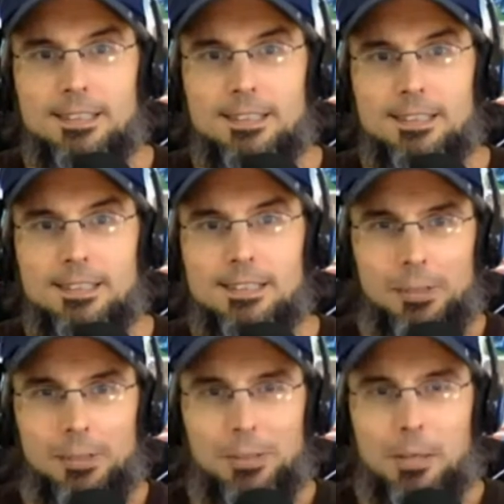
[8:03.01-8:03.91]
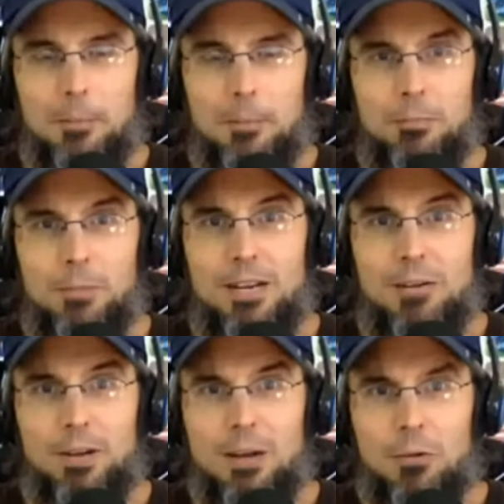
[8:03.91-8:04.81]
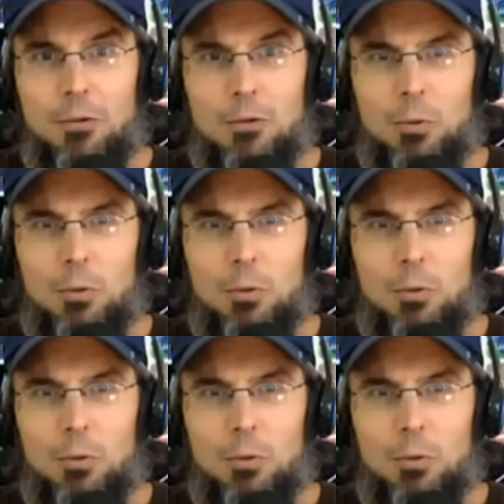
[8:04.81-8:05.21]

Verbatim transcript: Oh. So, uh, but anyway, I will put a link